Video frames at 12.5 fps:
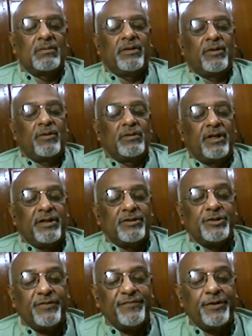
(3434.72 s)
that has
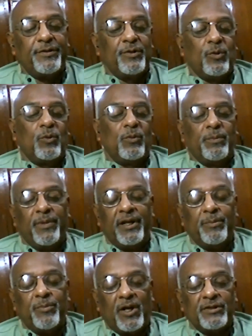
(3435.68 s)
shifted to
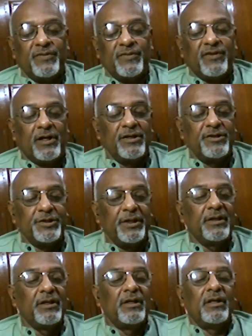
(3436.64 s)
many parts of the
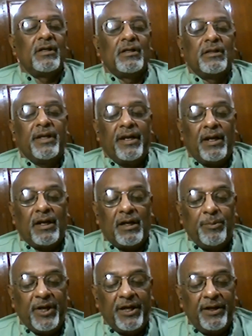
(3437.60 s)
country. They are
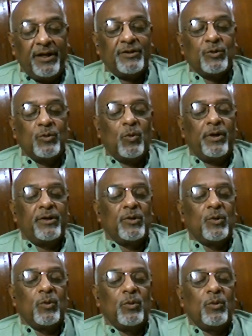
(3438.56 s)
beginning to go
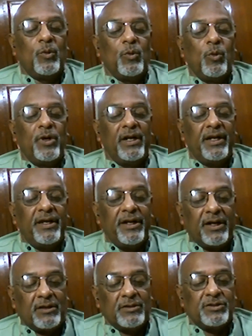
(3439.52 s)
into rural
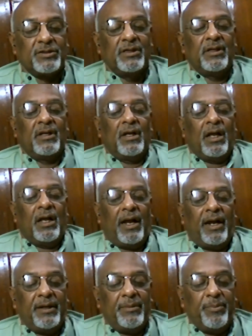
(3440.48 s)
areas
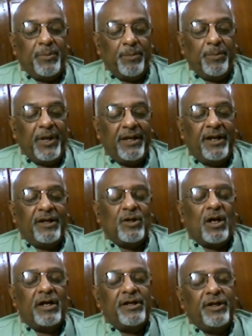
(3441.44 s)
and beginning to
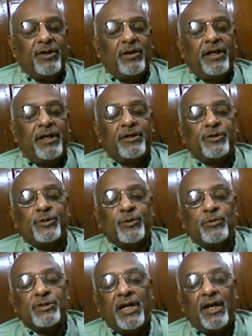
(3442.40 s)
articulate
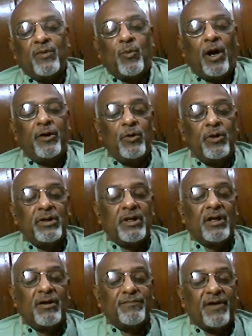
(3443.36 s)
issues like, why don't
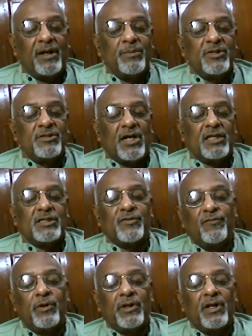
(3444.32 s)
farmers ask
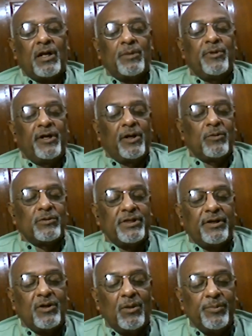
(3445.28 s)
for carbon
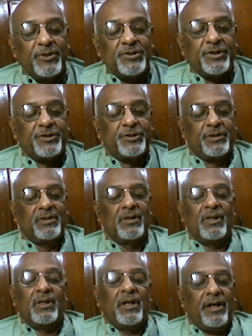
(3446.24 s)
dioxide compensation?
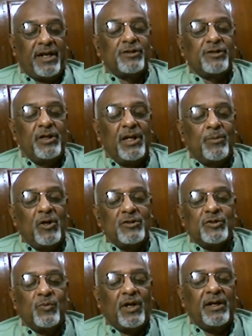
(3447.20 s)
It actually amounts
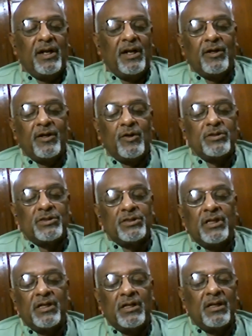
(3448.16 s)
to 1 lakh crores